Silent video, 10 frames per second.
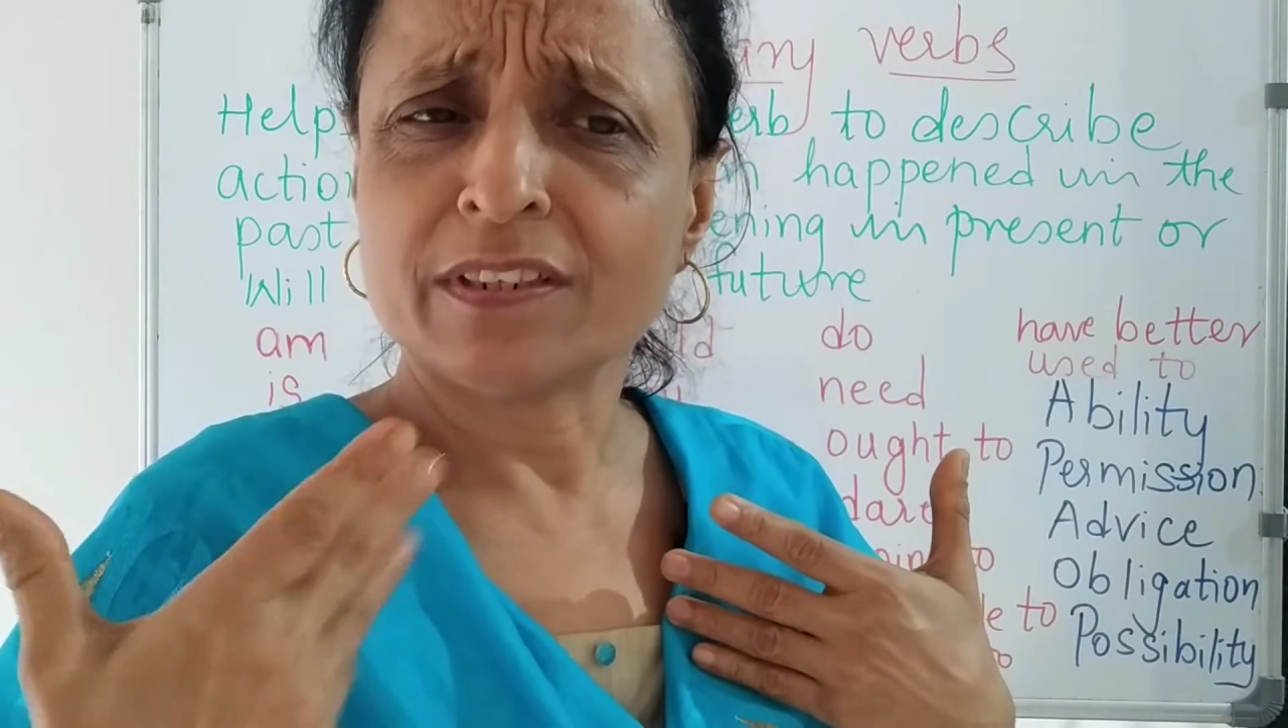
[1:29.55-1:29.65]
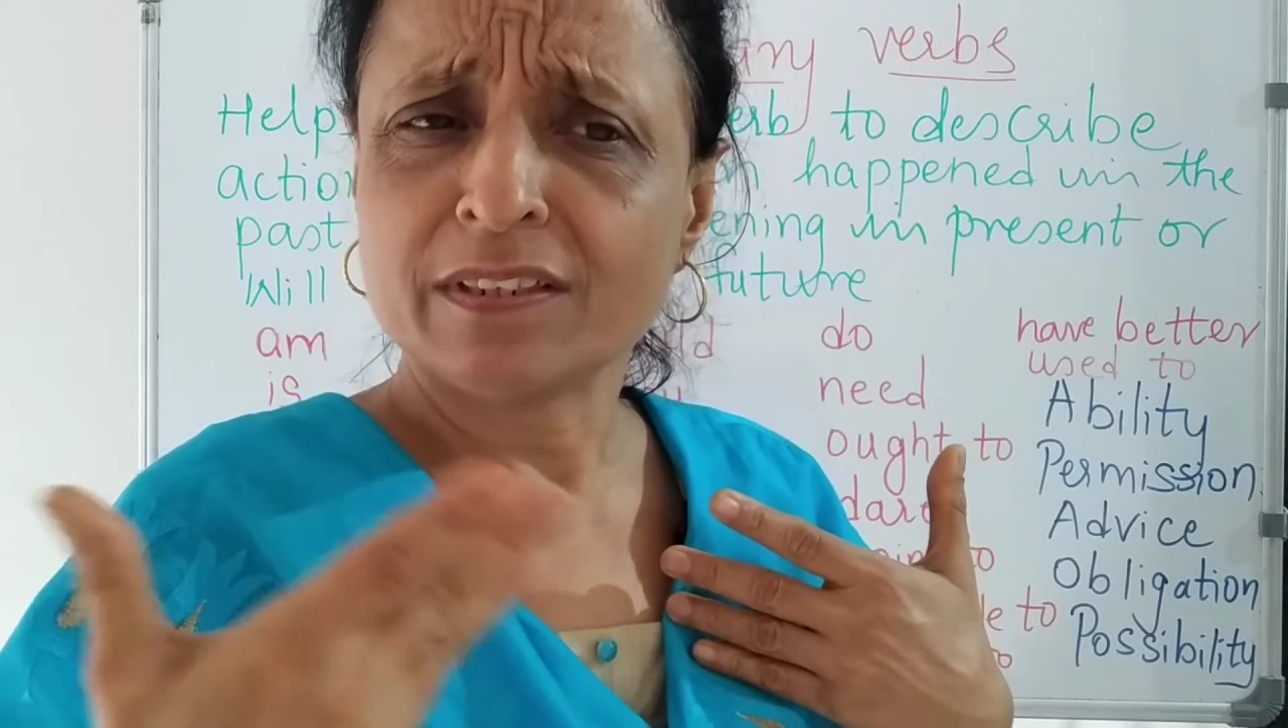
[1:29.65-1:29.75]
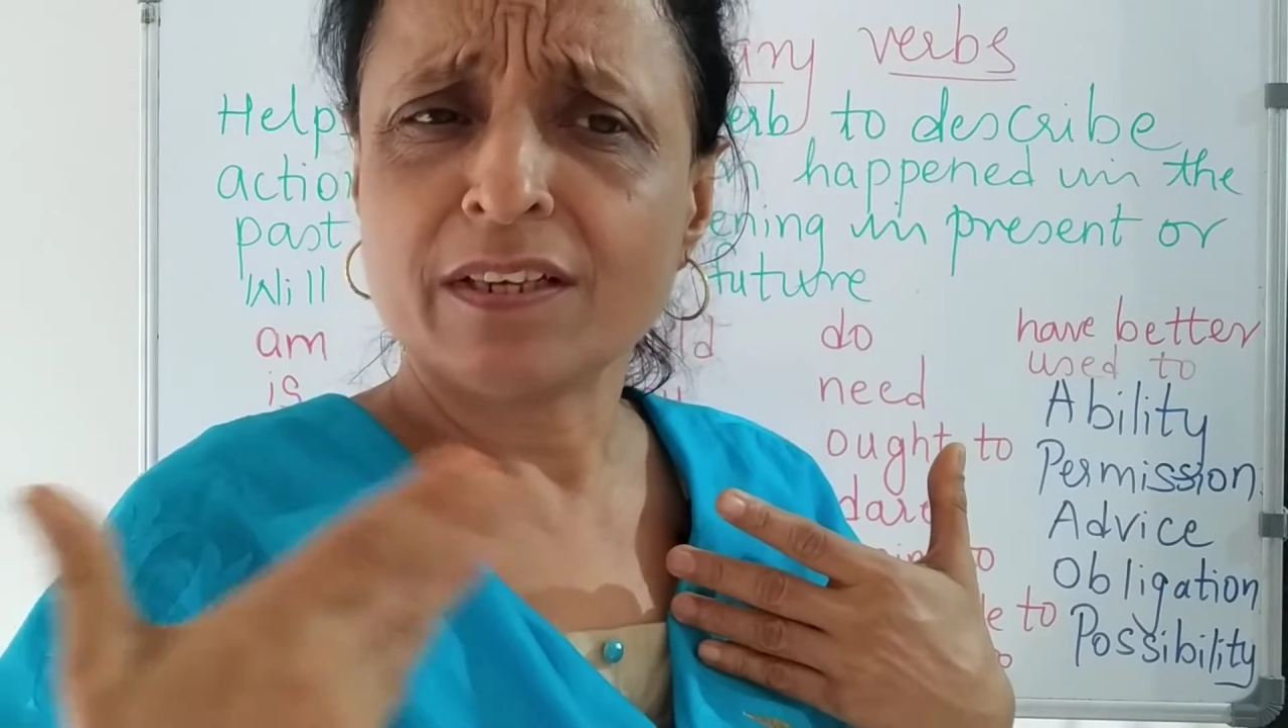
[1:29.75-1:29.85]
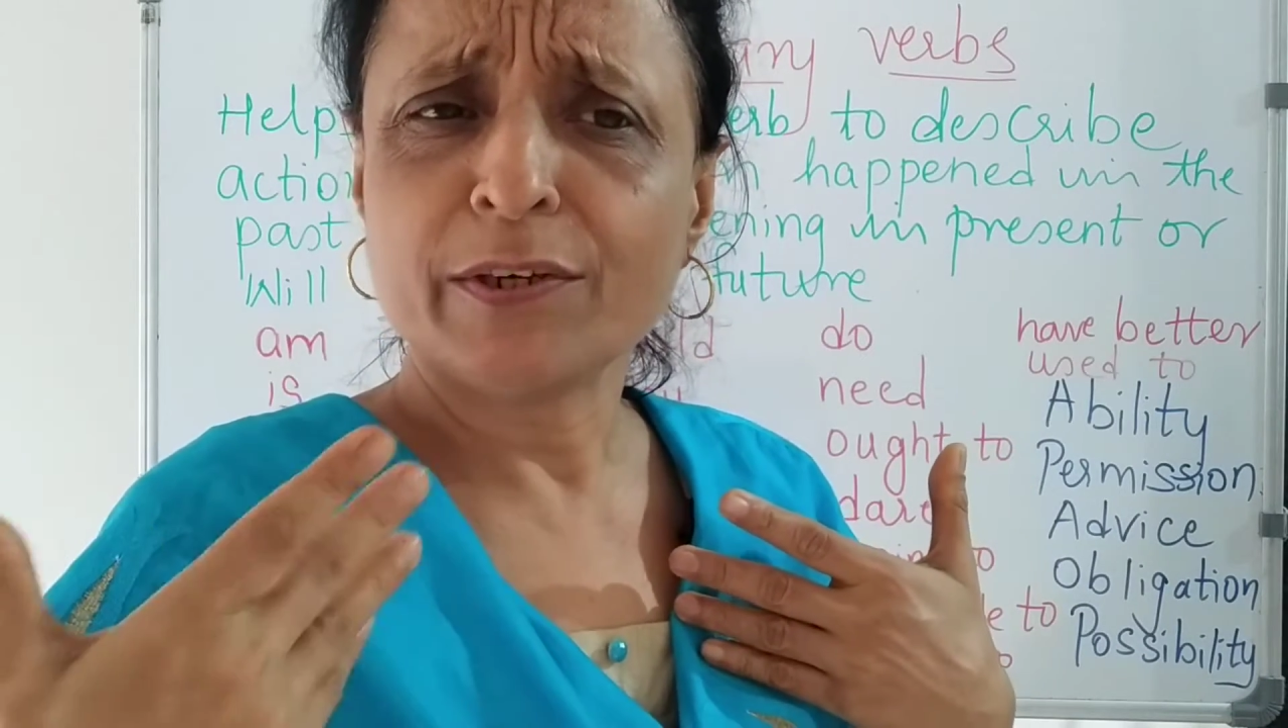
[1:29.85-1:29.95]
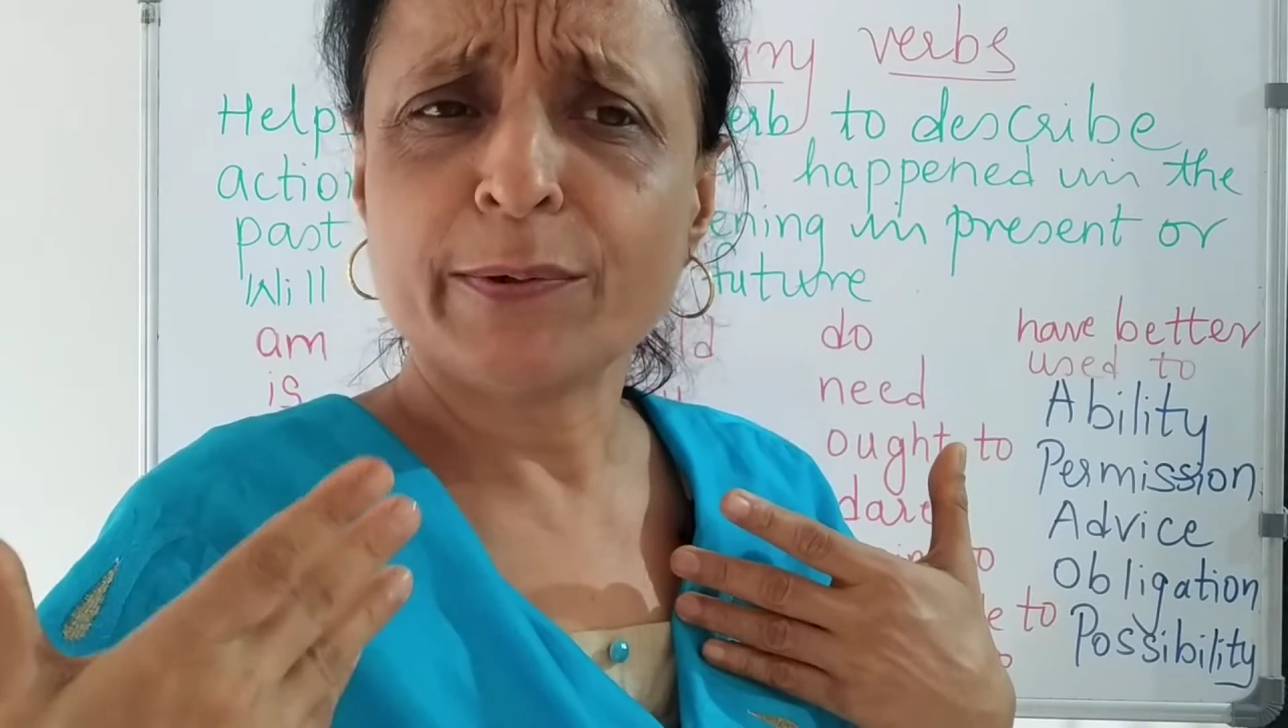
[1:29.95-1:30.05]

did I